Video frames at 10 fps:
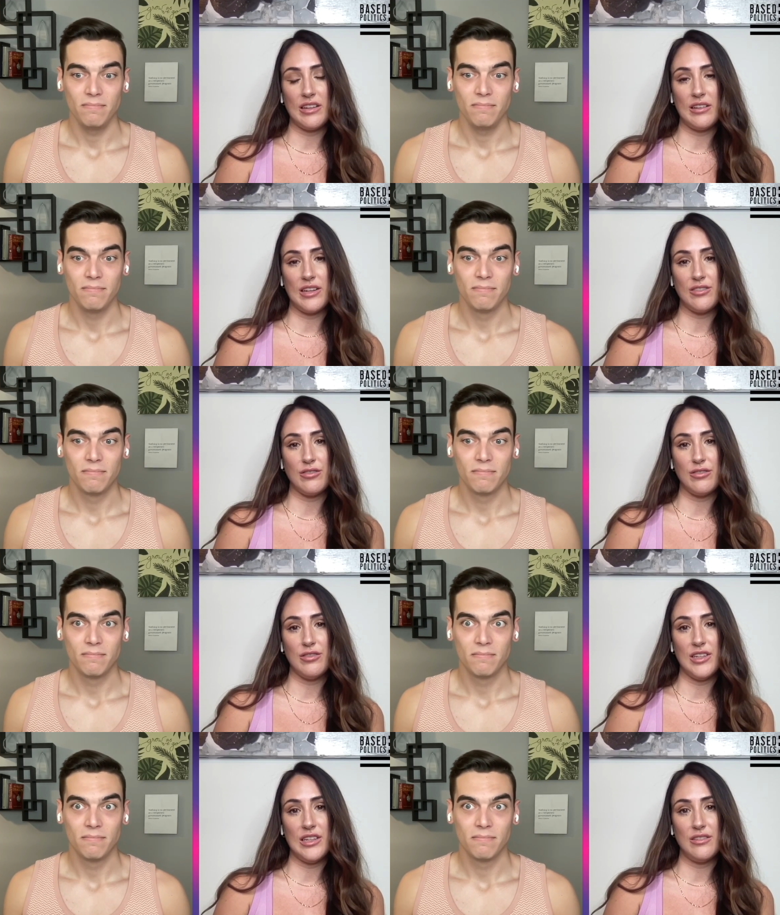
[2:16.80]
Speaker 1: get a lot of
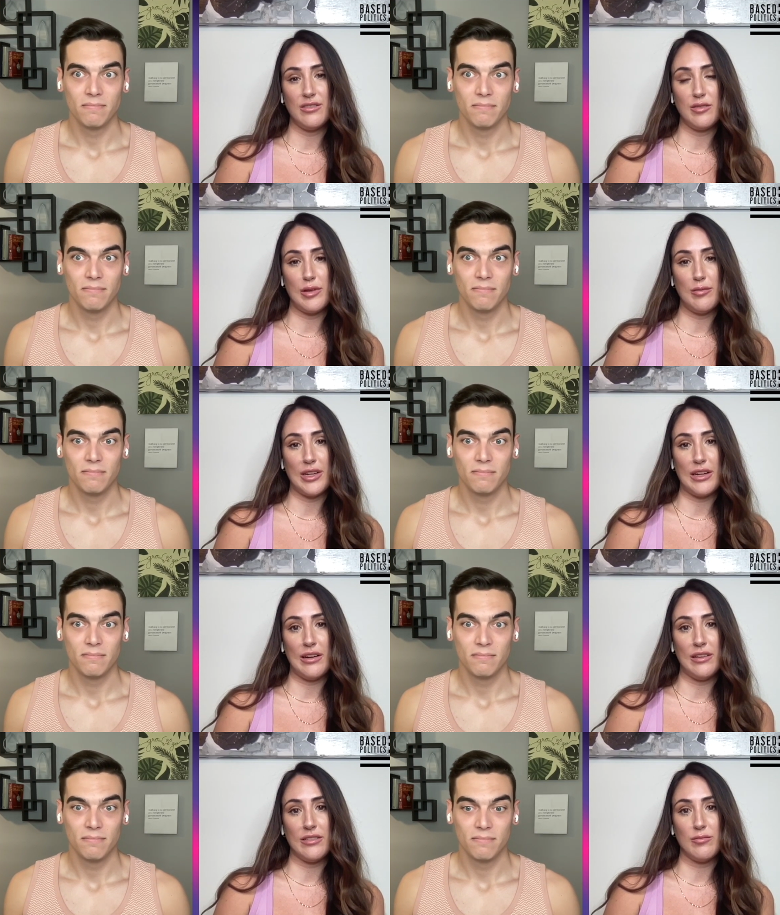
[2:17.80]
scrutiny, and so he's been able to
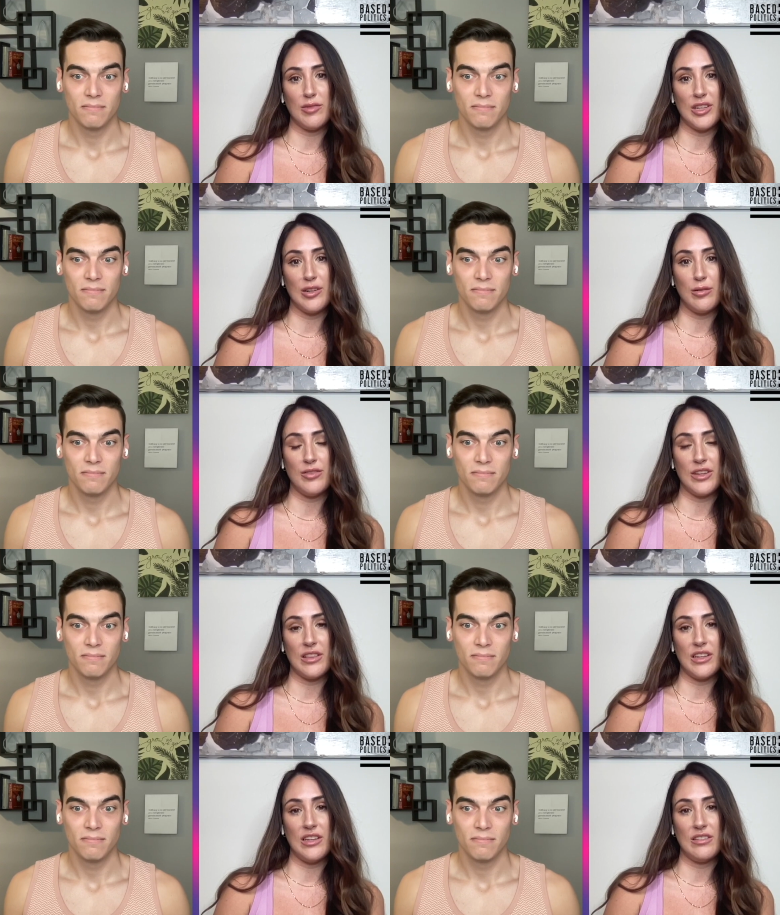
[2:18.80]
carry out some really
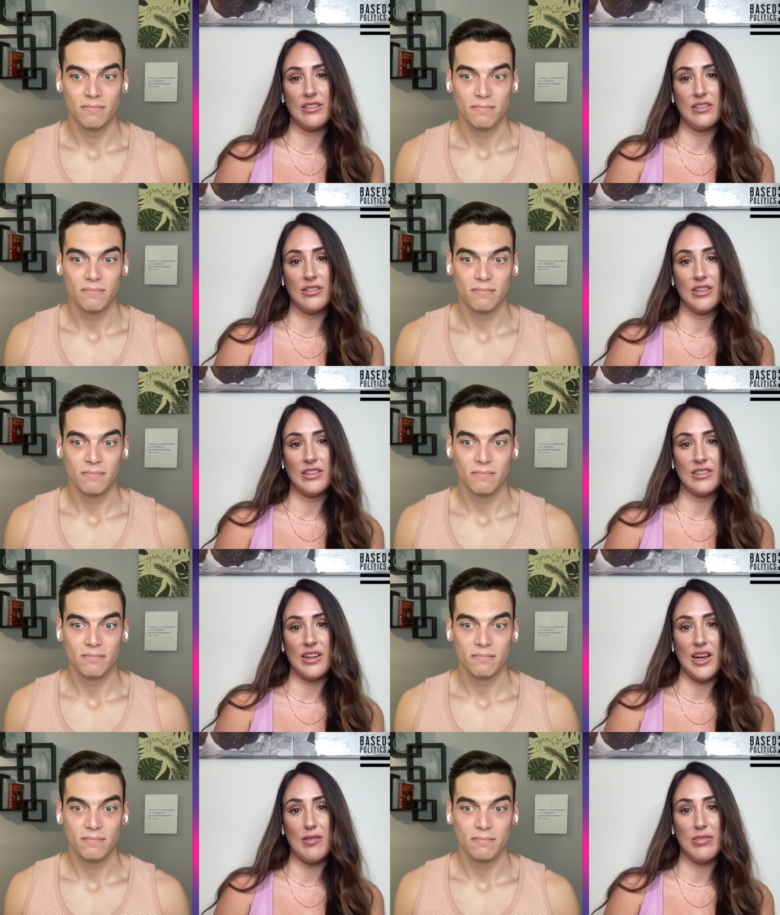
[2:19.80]
horrific things during his
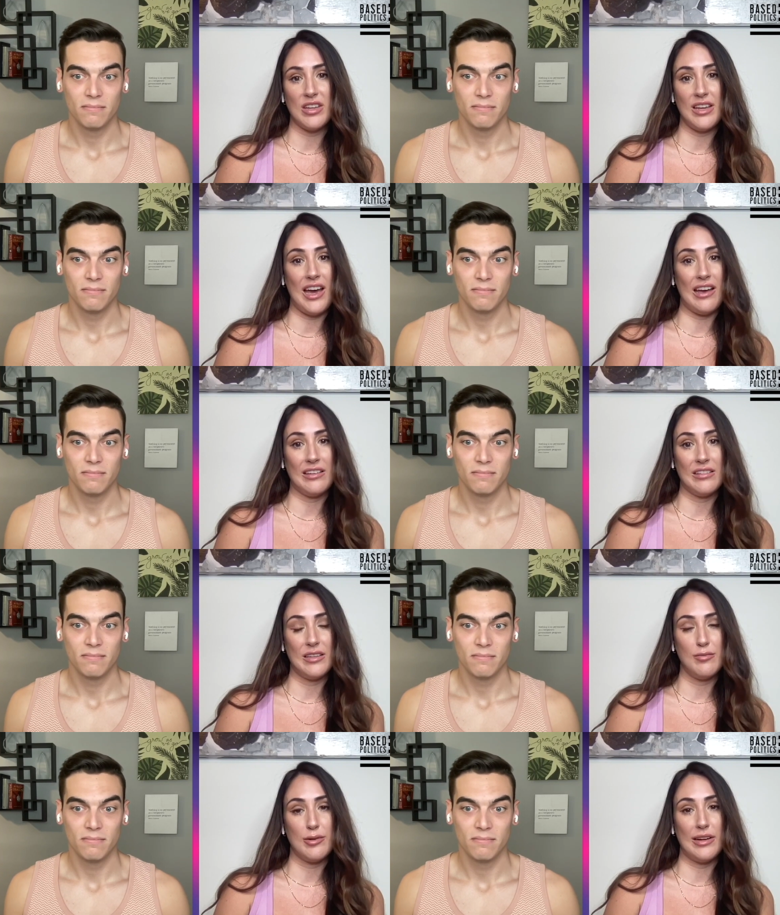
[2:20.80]
time. But yeah,
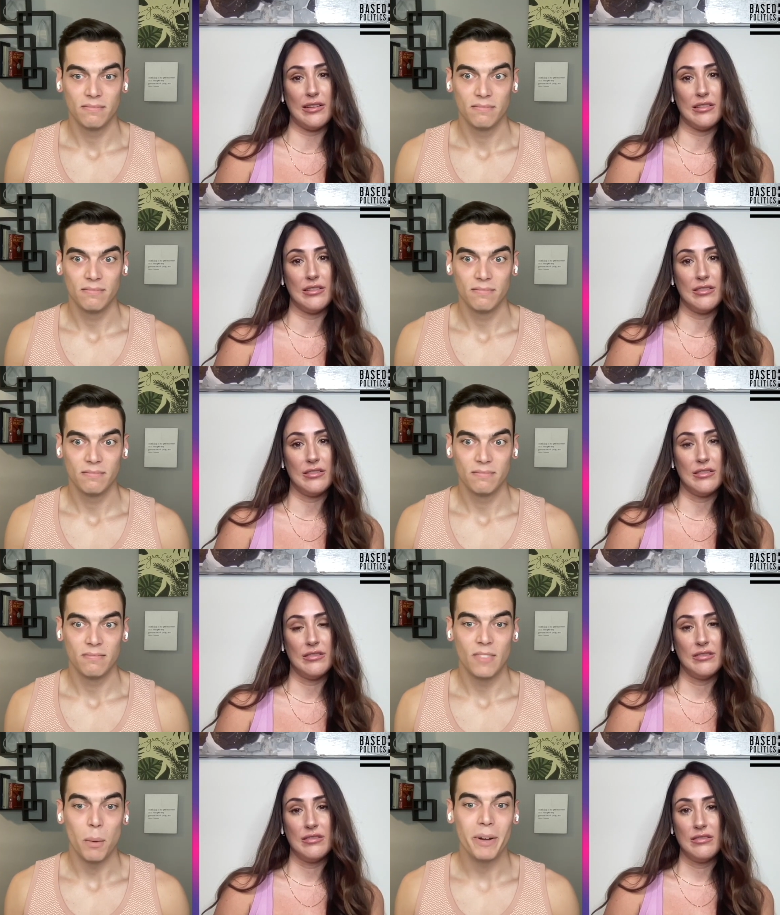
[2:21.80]
he's been around.
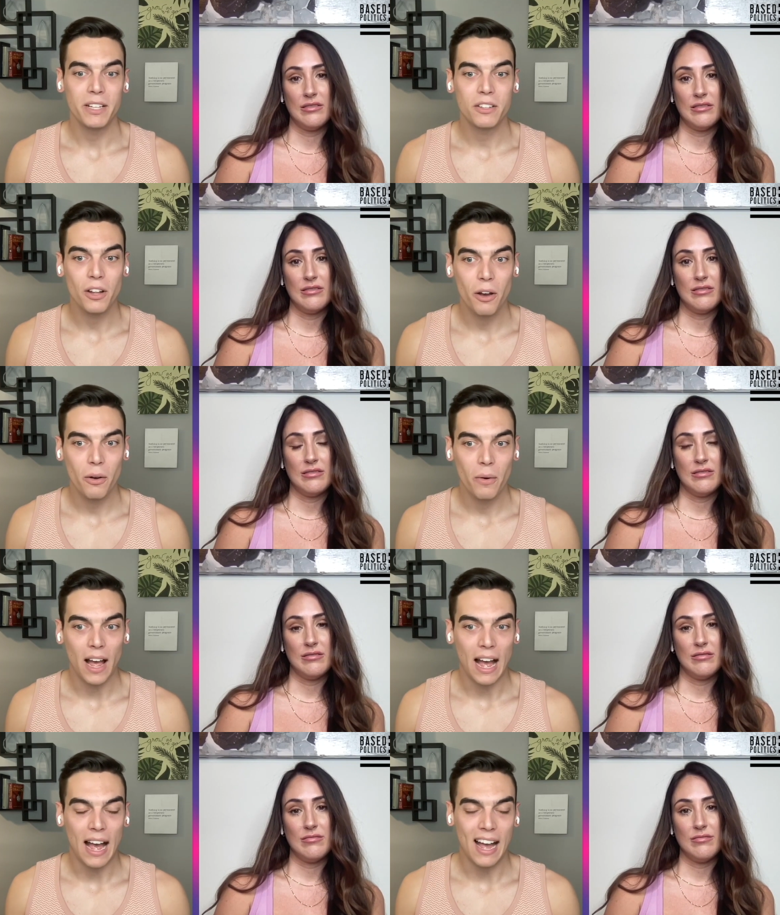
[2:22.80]
Speaker 2: But so
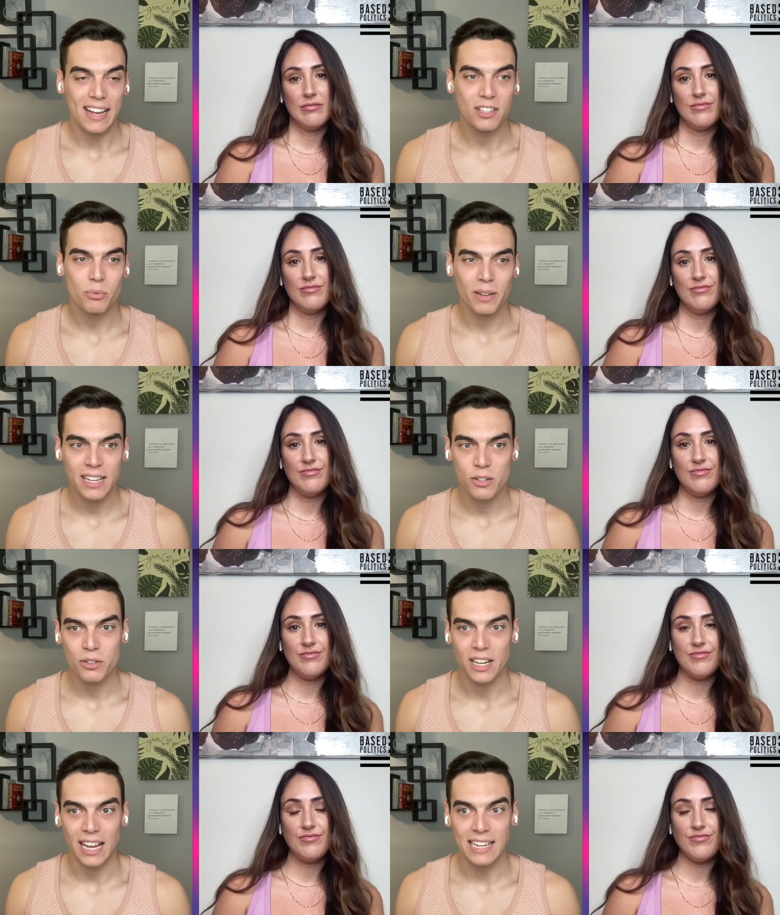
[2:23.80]
uh, it's really
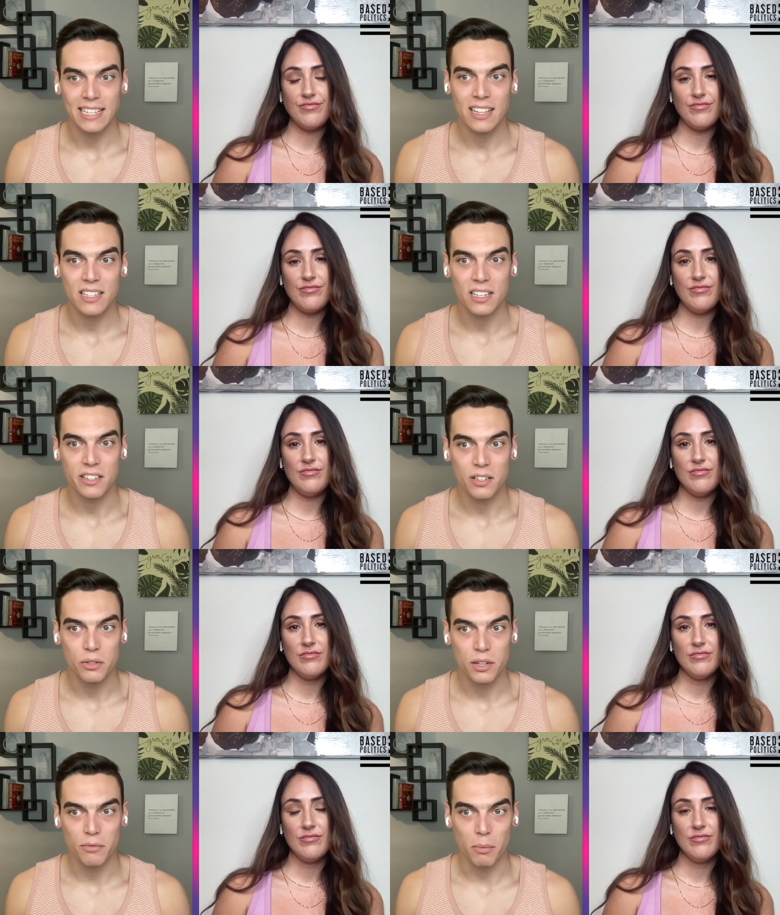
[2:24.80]
interesting. I did this
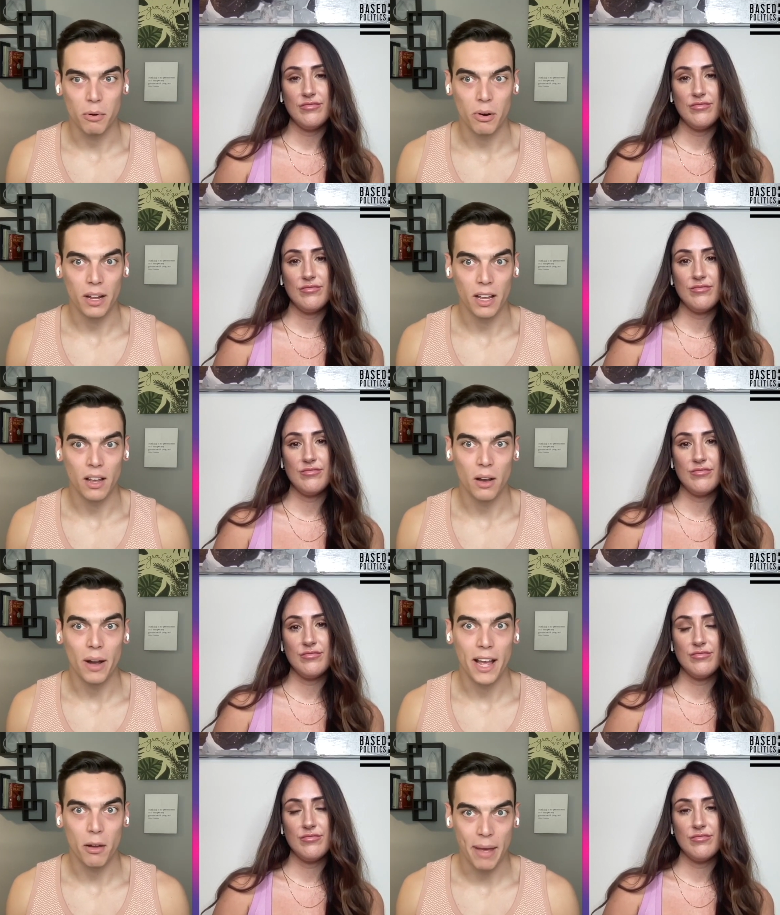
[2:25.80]
exclusive reporting a
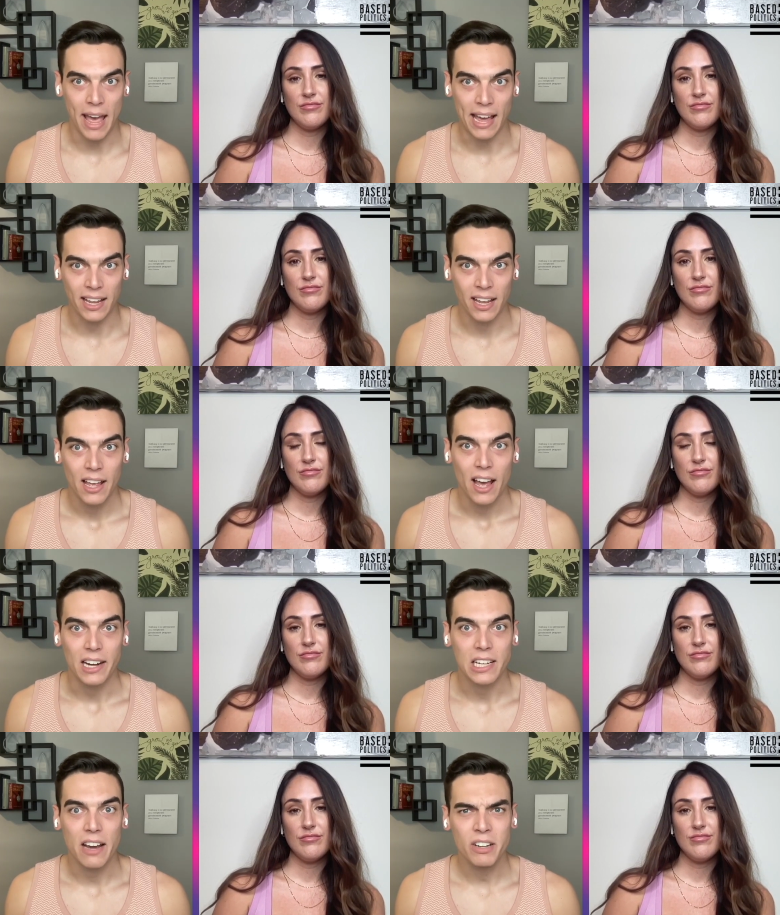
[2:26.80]
while back
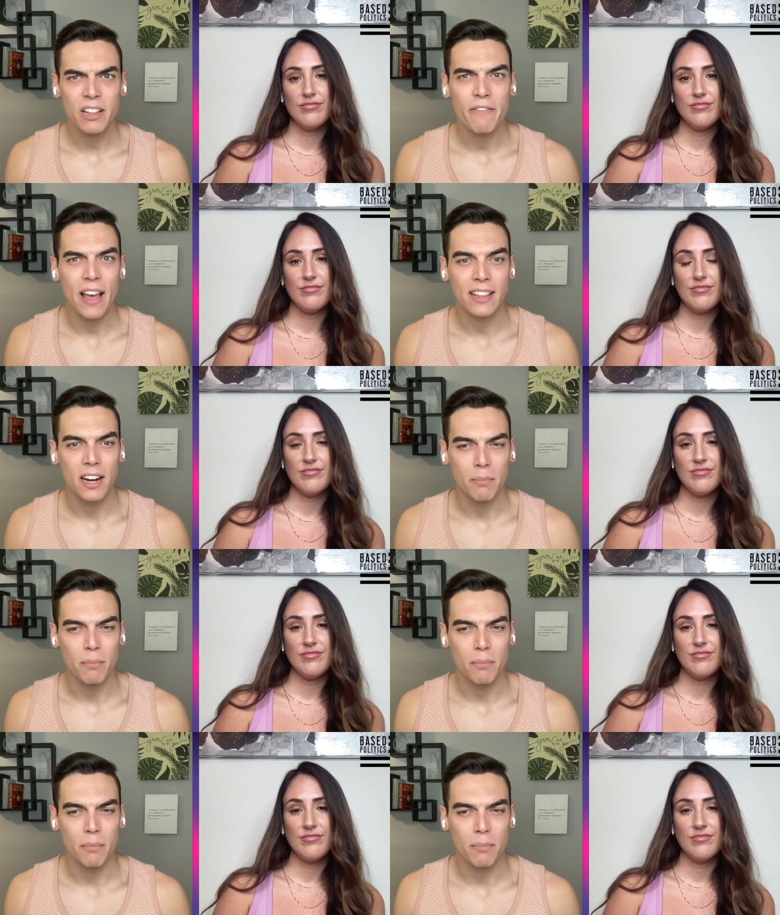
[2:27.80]
uncovering the fact that a